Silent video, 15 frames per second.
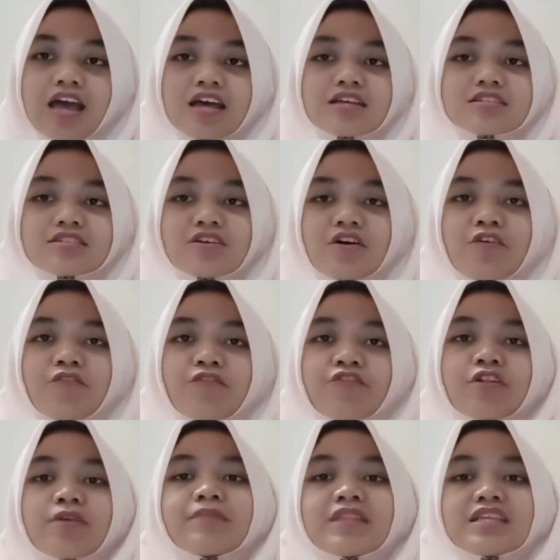So,
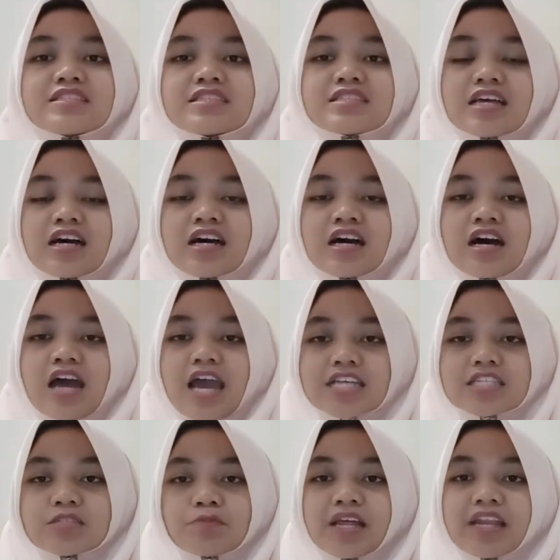from this
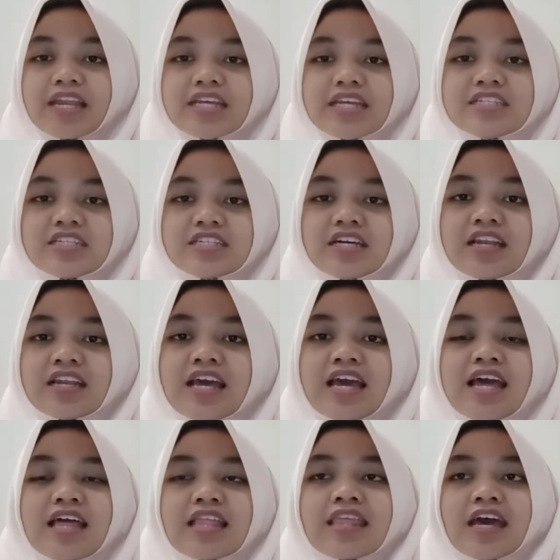explanation,
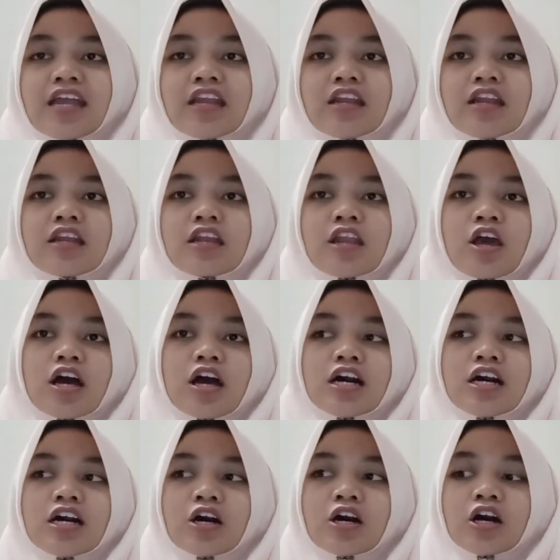then
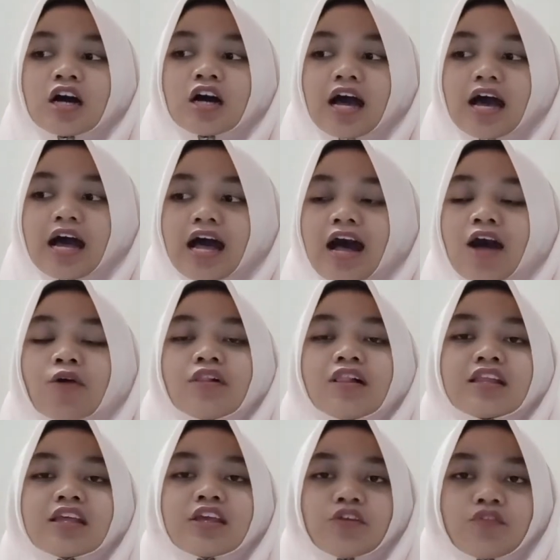I
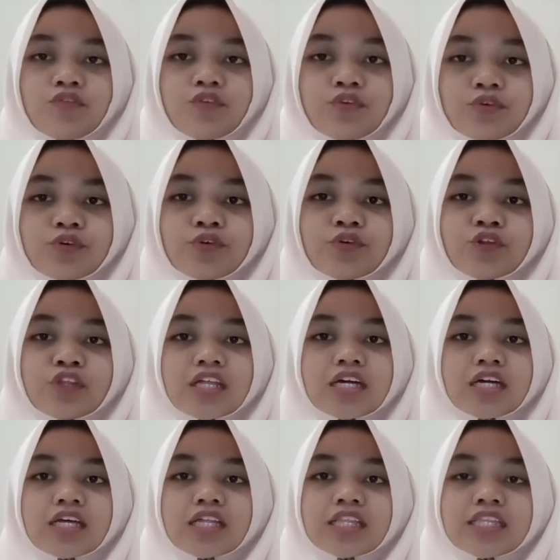will give you
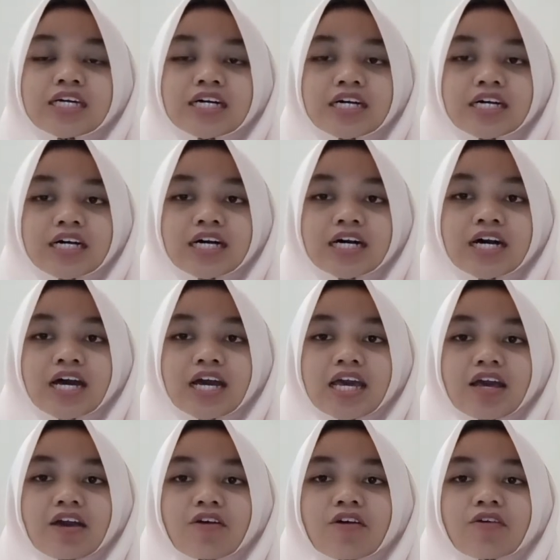the
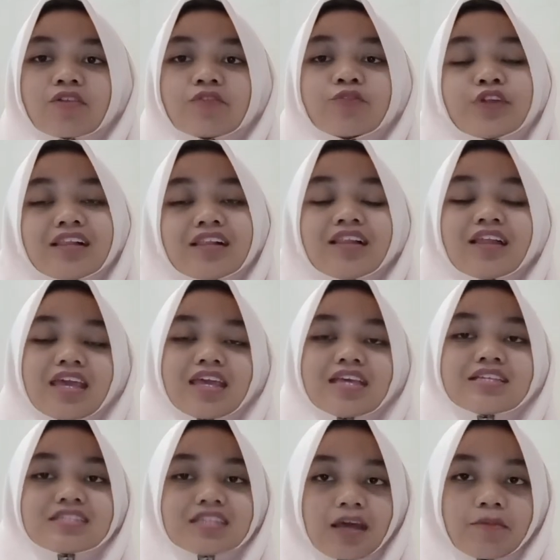real
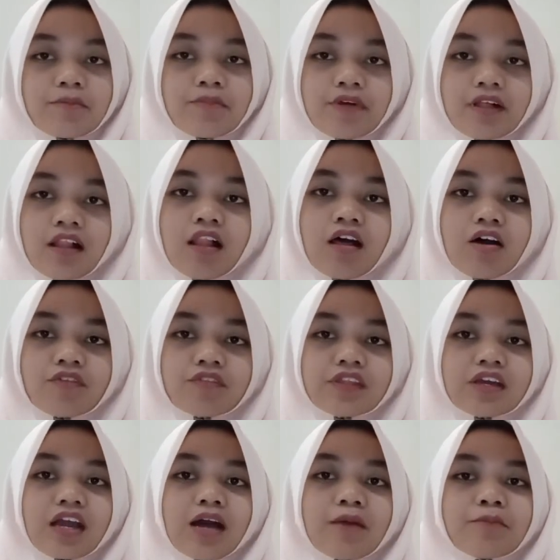example of
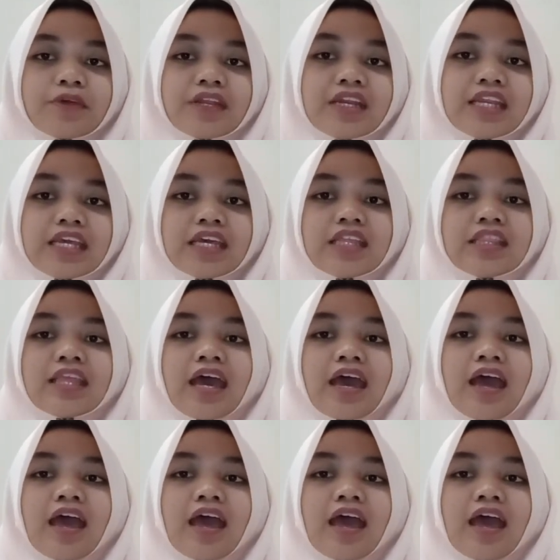the company that